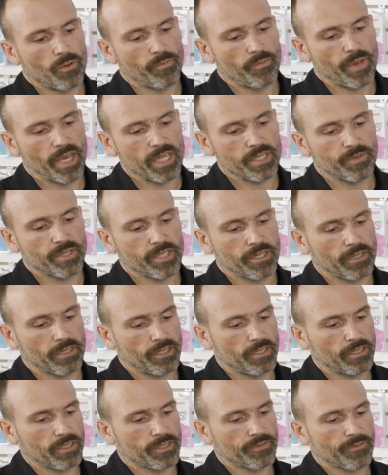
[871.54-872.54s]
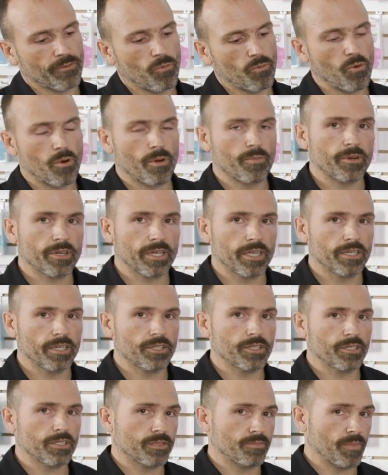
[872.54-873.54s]
Base materials for warmer
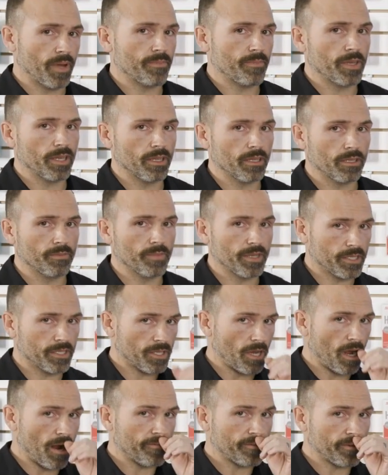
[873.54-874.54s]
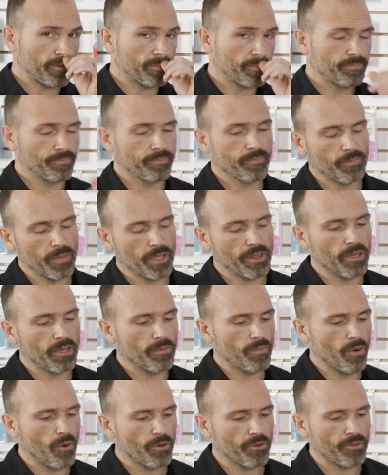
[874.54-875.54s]
conditions might be a little bit softer. But the
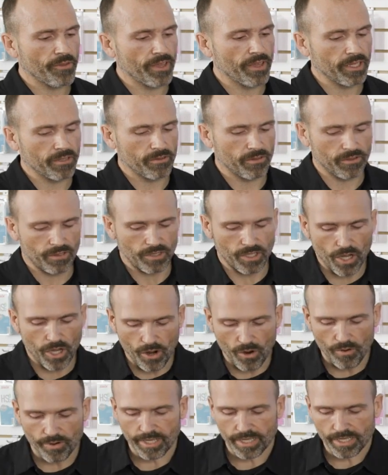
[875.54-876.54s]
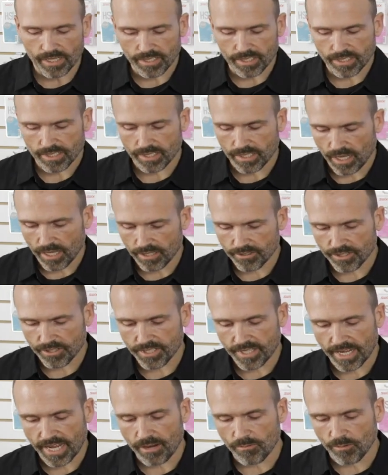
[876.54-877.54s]
important thing to know is
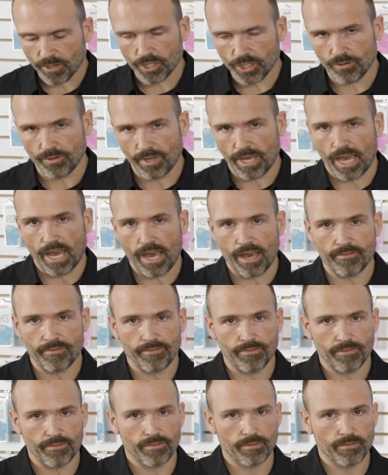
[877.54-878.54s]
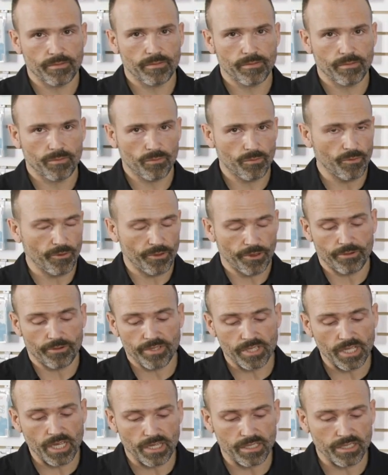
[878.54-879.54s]
understand what you have with your
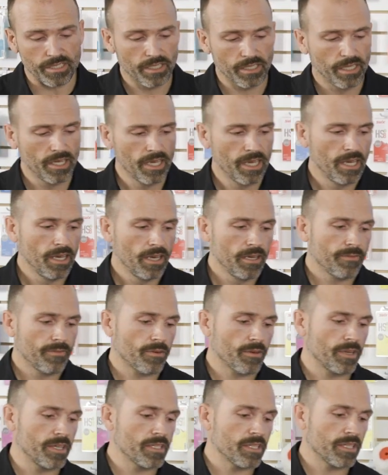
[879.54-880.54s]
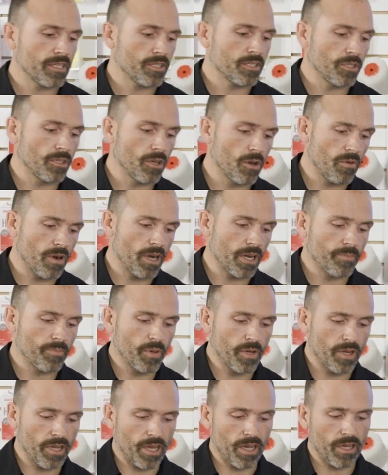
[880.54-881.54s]
skis. For instance, you don't want to
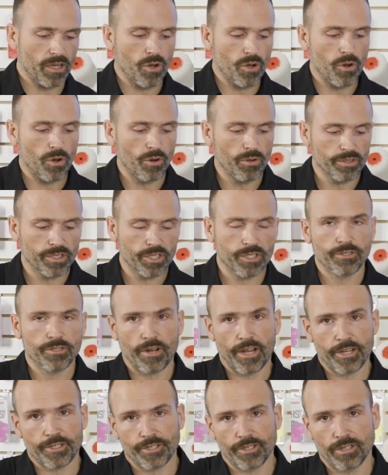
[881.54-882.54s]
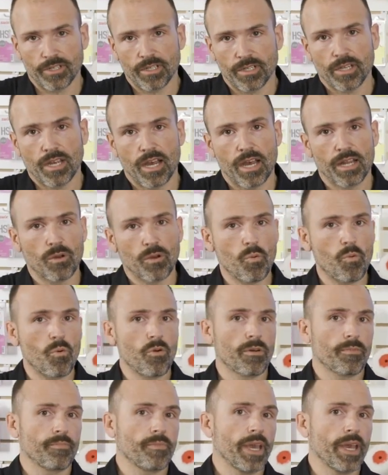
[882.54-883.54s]
put a cold structure on a
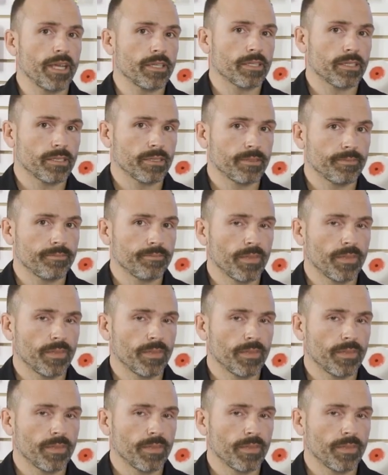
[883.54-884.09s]
warm base.